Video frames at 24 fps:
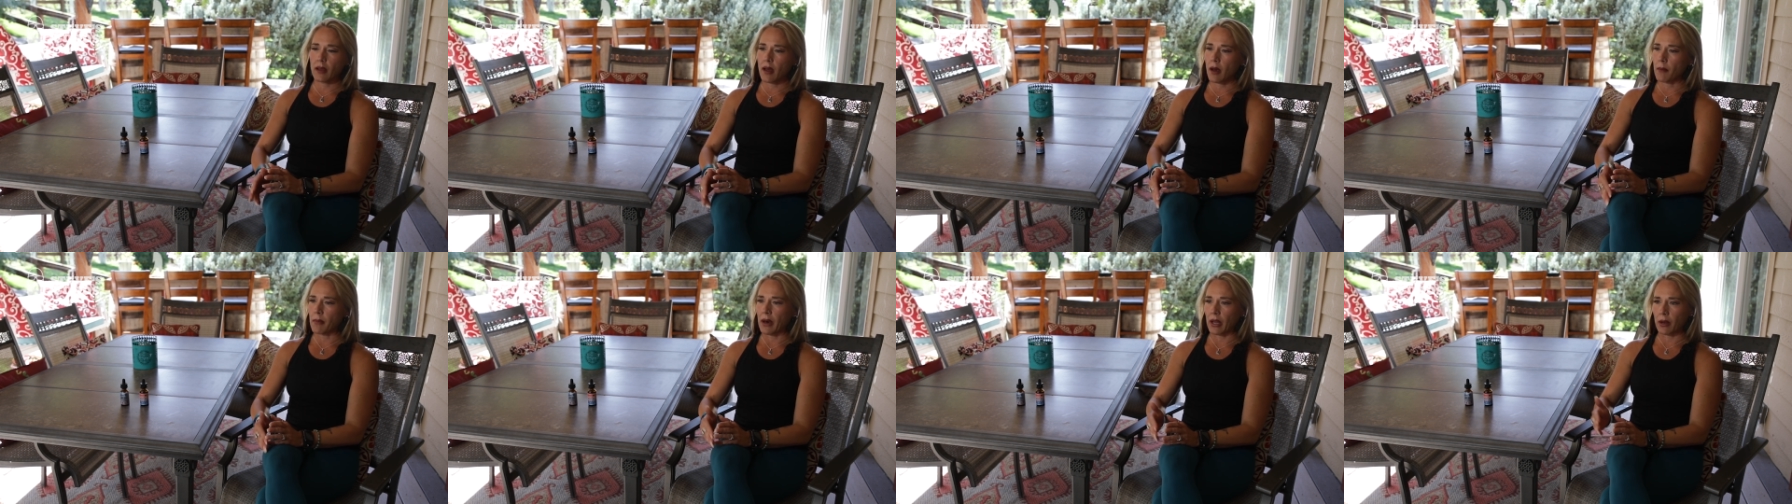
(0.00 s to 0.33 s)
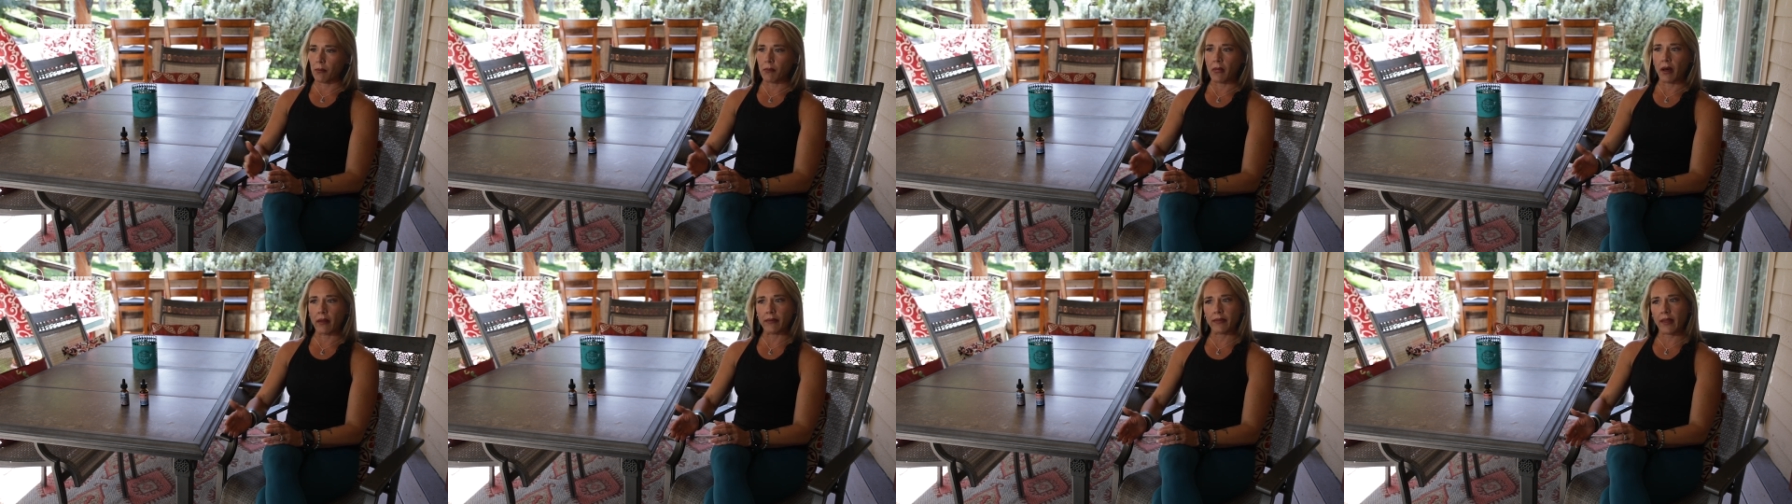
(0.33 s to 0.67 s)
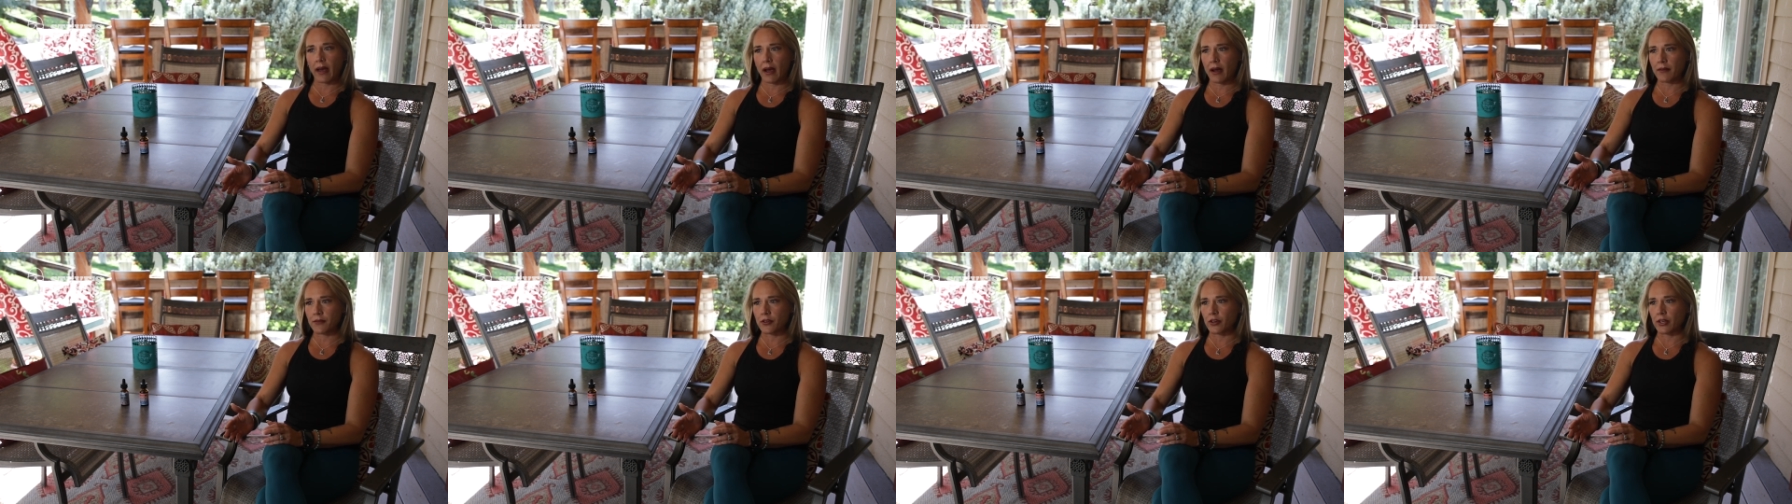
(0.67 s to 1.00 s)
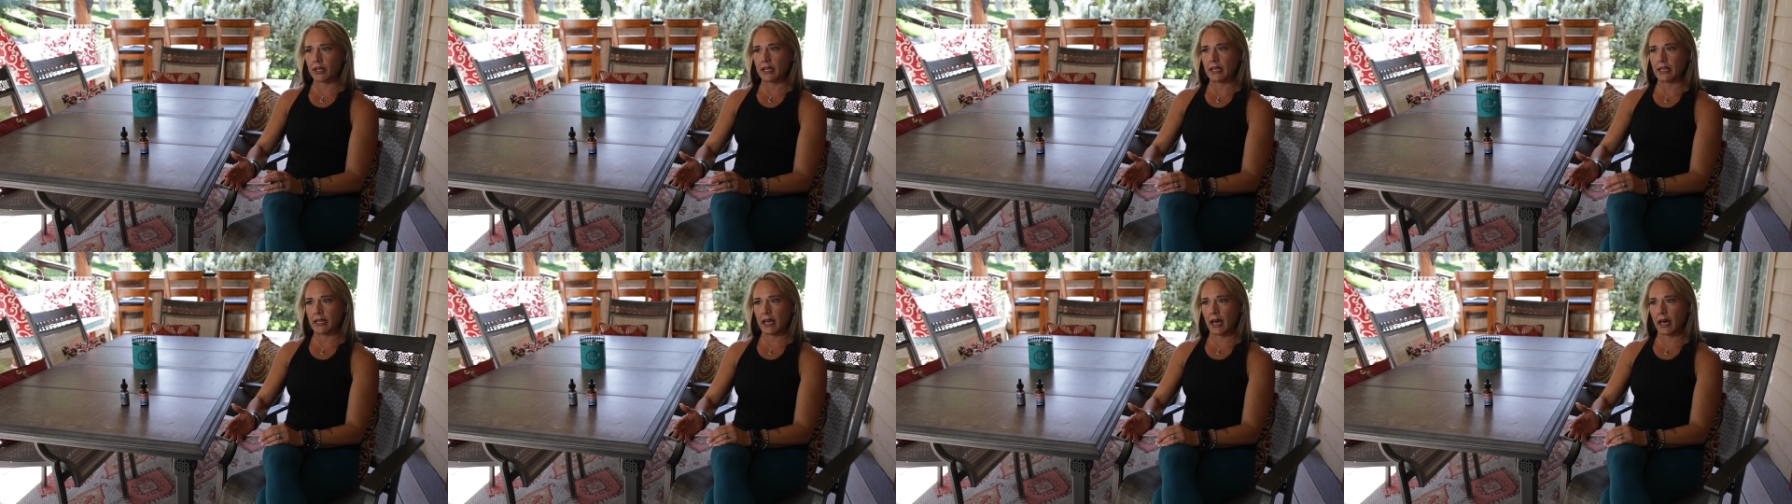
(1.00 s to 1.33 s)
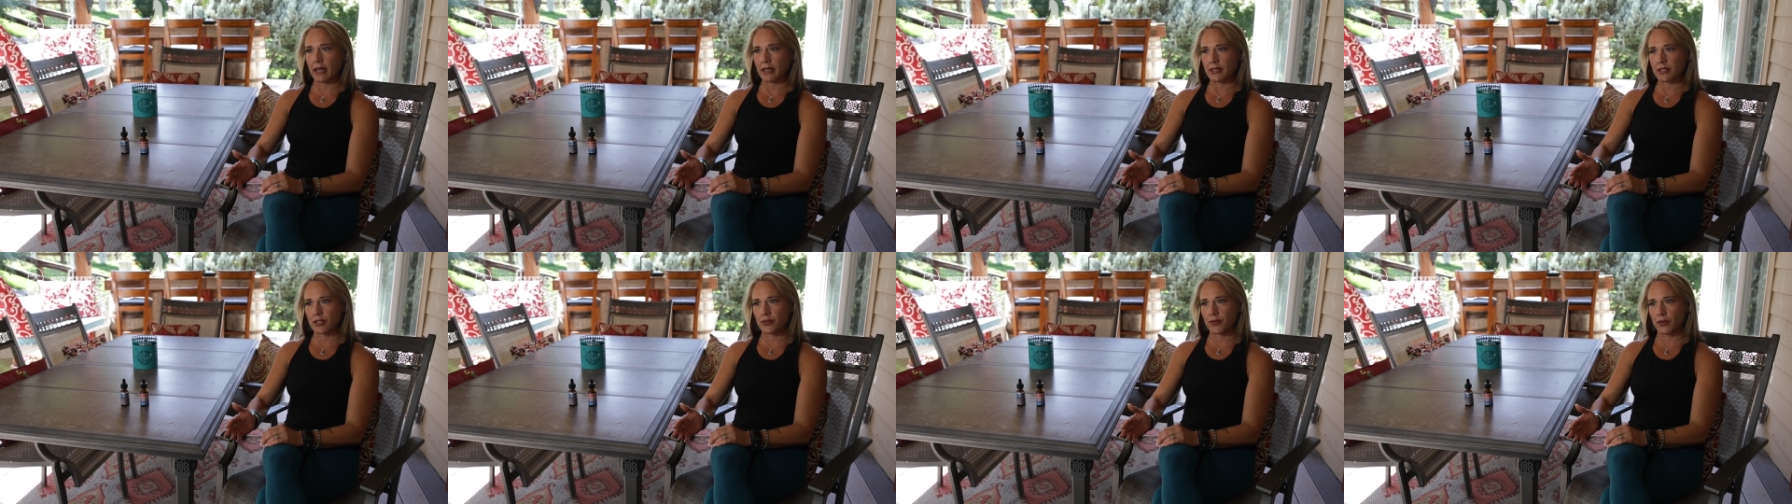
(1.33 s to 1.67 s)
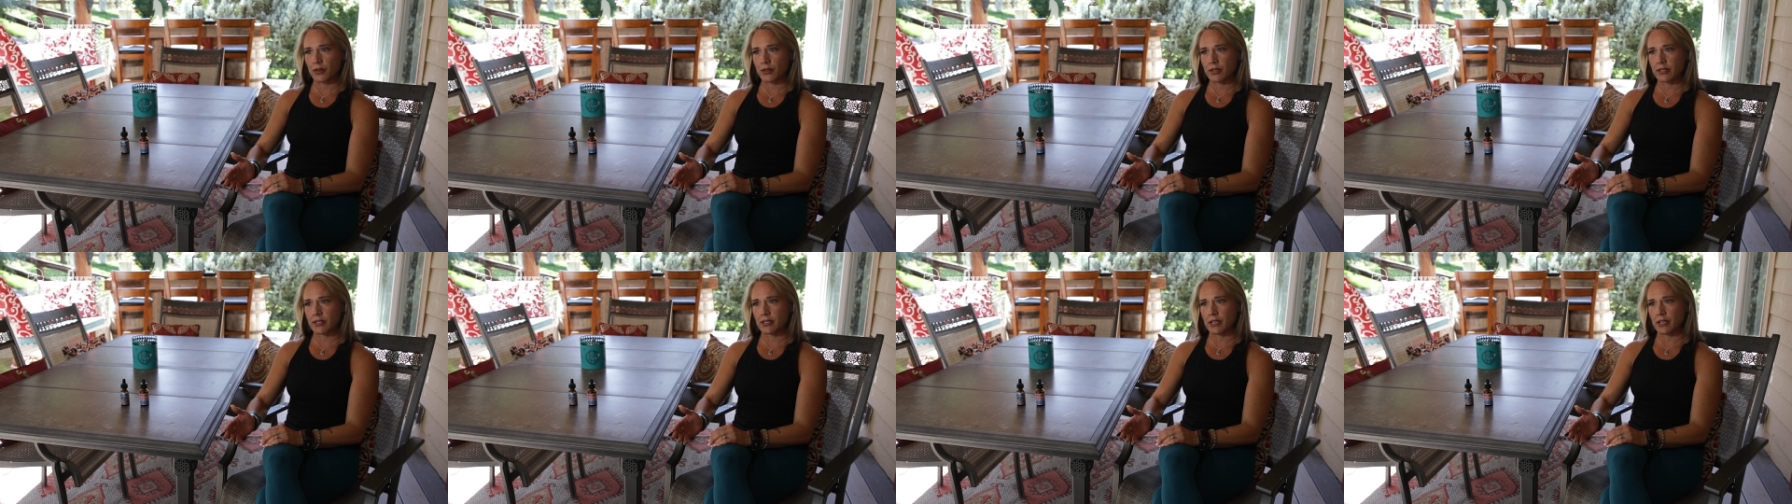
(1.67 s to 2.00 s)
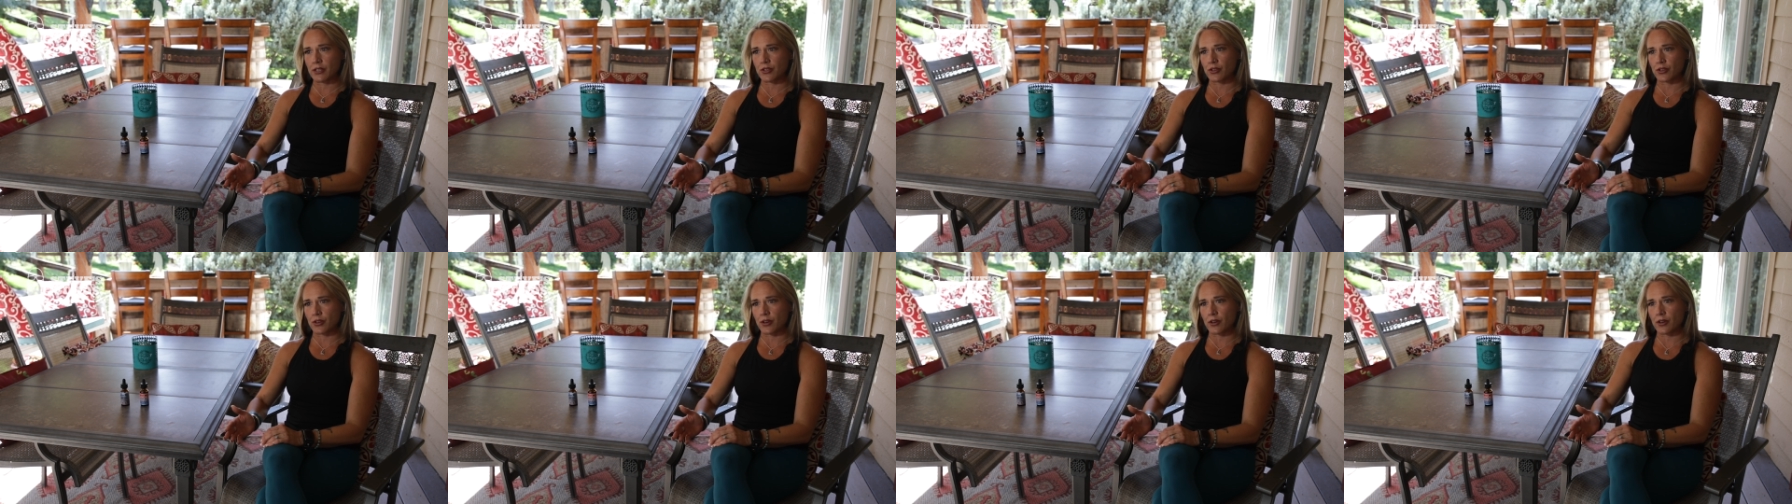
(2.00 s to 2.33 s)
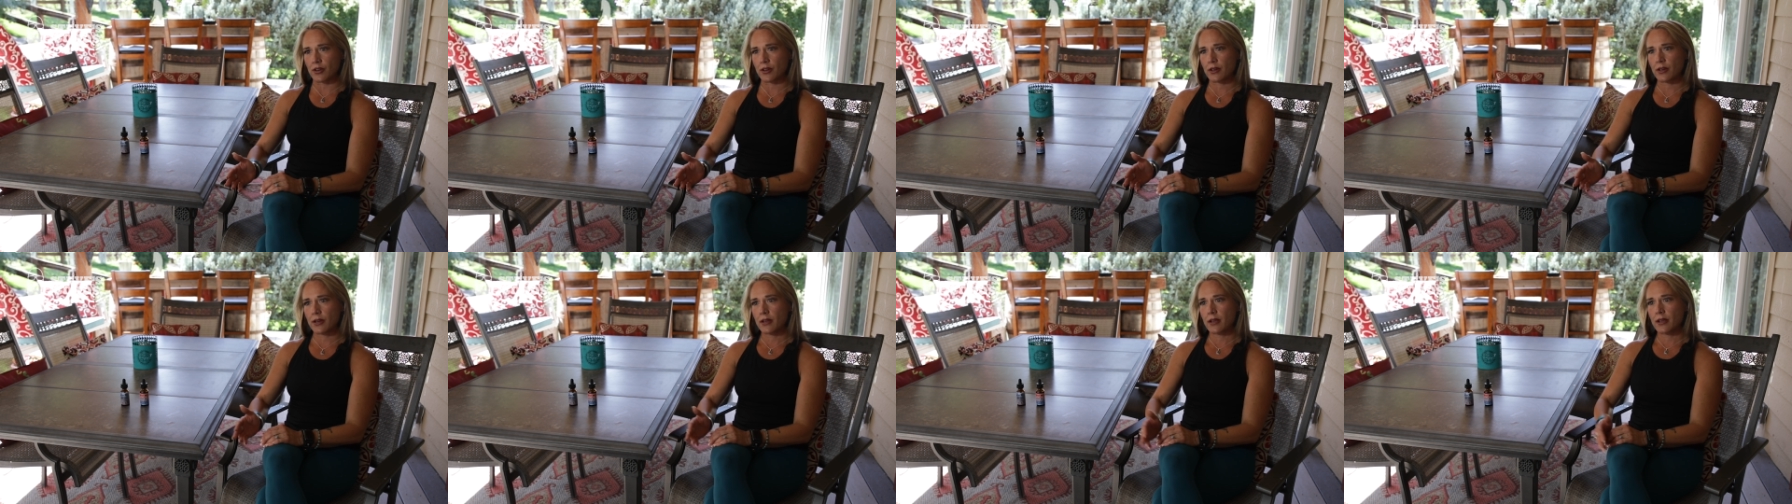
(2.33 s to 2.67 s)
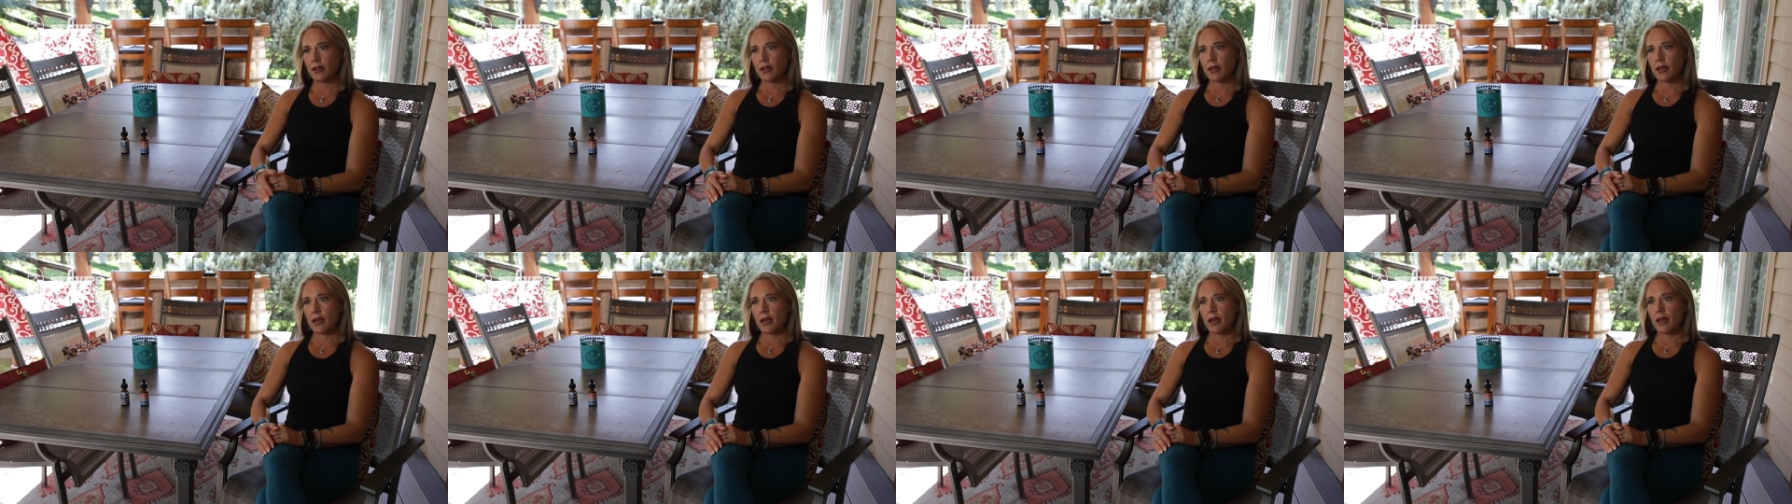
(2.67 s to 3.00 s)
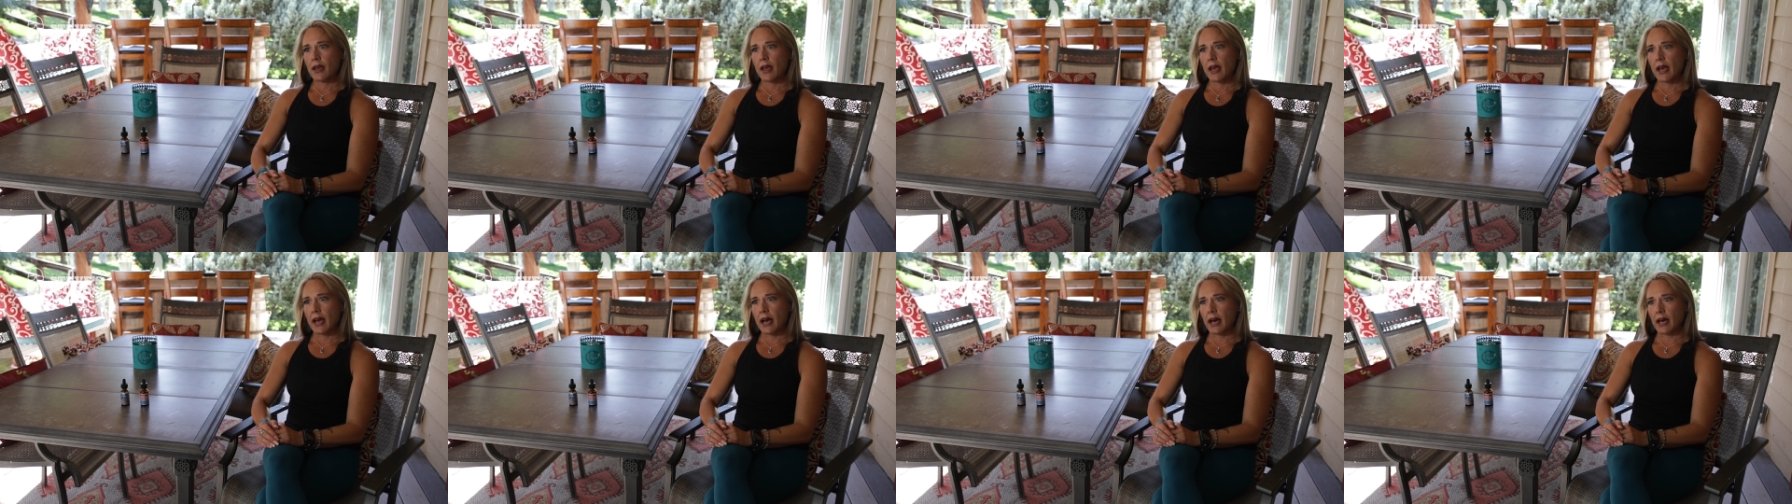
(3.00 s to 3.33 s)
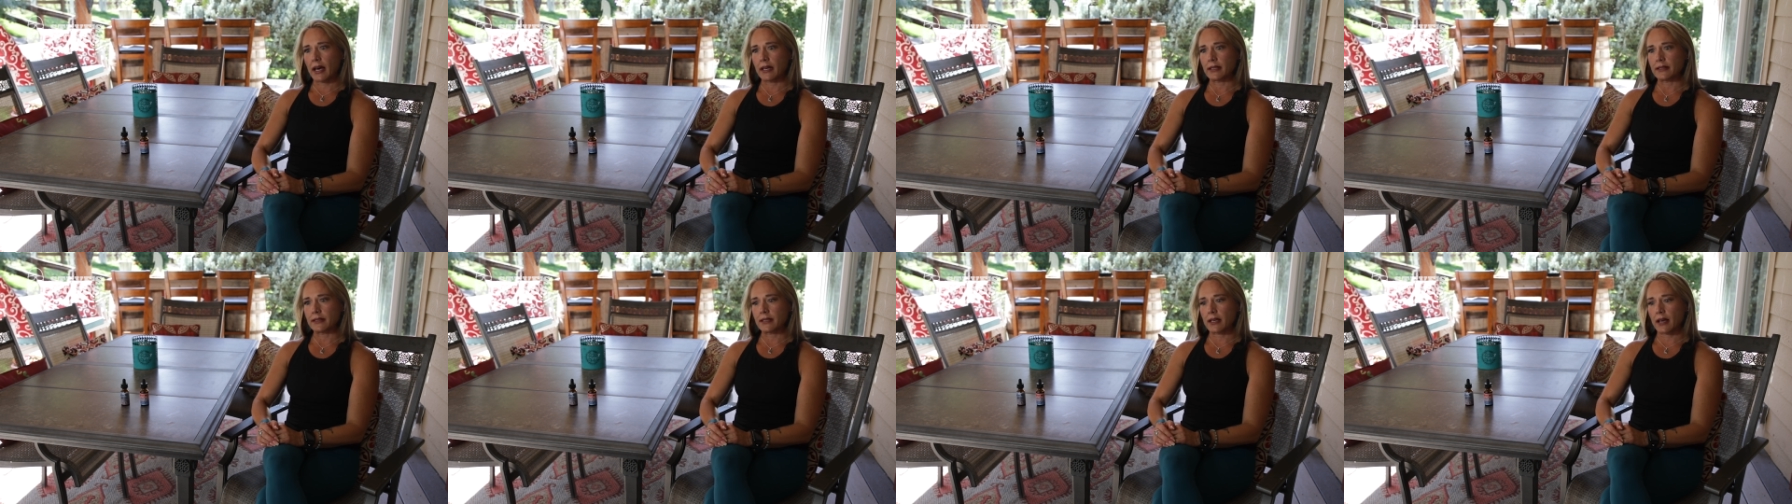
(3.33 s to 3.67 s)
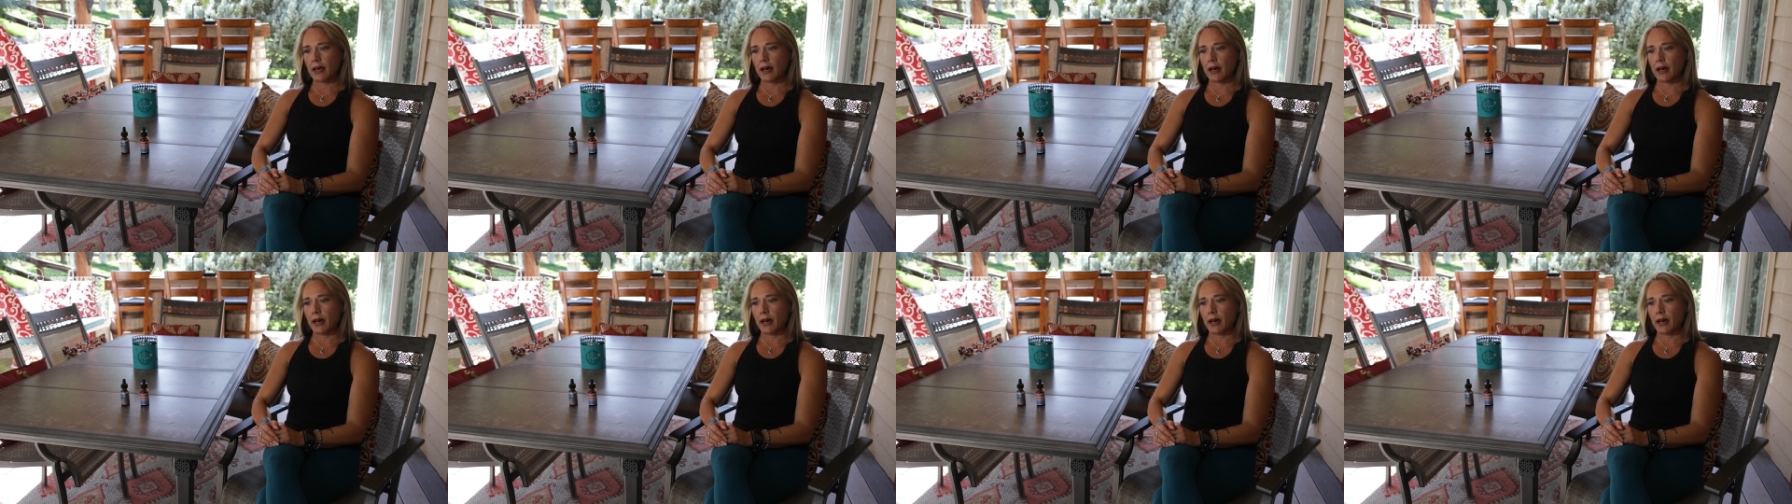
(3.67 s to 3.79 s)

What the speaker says: About a month after he'd had his first seizure, had